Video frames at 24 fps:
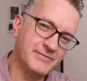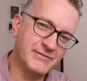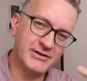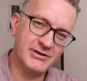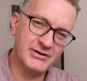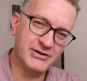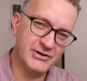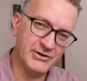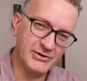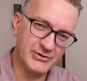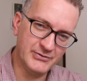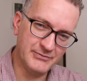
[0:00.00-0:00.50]

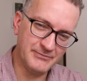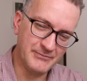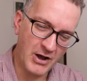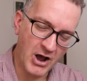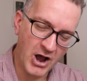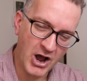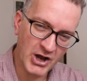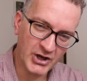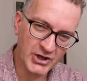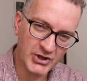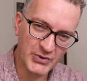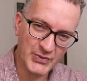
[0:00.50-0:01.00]
you know,
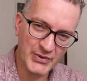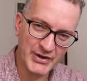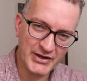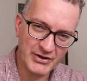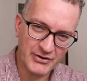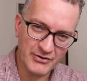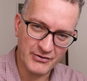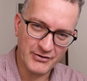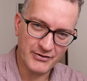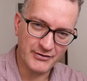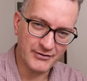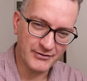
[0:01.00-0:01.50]
arguing
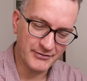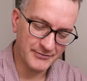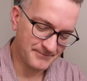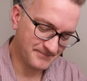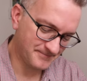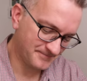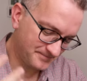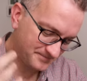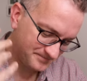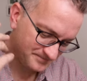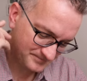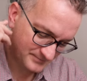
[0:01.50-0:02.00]
or
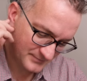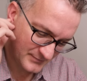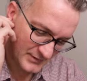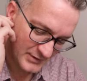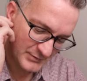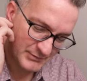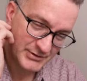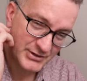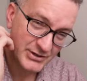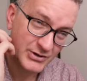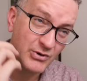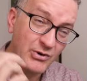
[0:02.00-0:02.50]

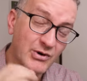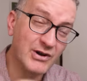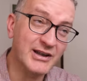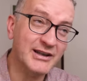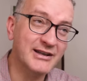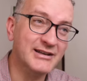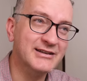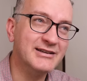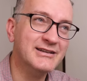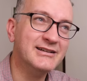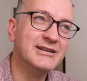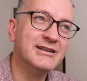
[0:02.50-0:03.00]
what do you call
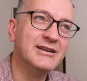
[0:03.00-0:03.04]
it,